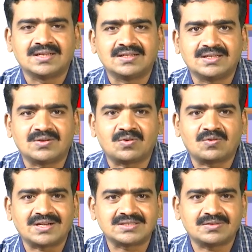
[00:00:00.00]
Therefore,
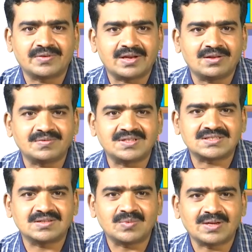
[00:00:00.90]
what is the value of this
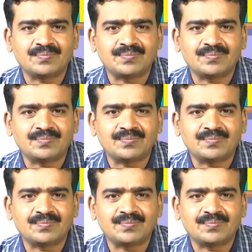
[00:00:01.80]
number?